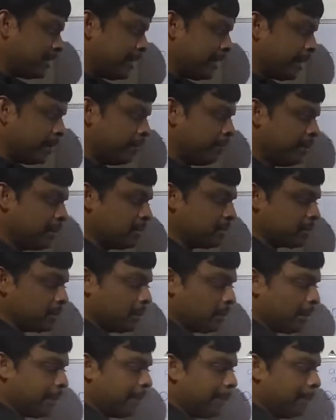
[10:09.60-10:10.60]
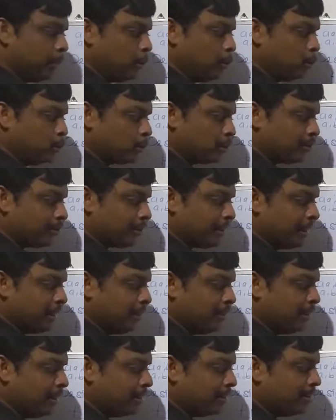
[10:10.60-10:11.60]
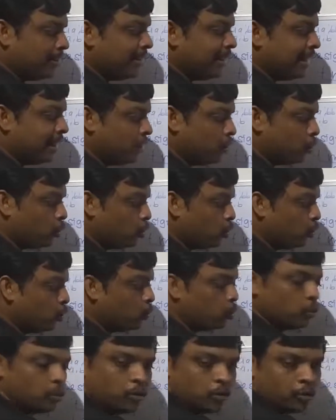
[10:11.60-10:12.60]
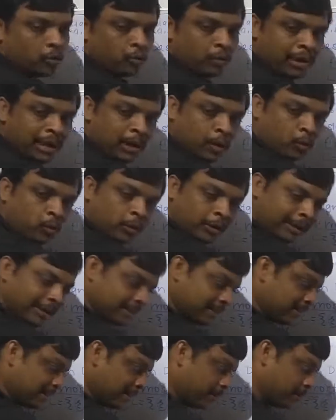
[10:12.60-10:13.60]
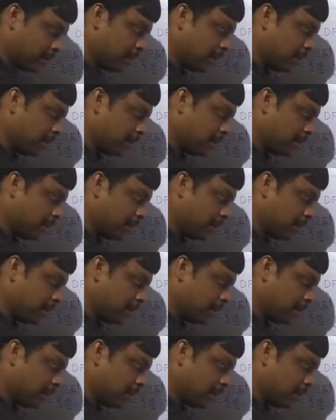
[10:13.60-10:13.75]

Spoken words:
language, up to string with length 2, we have to accept.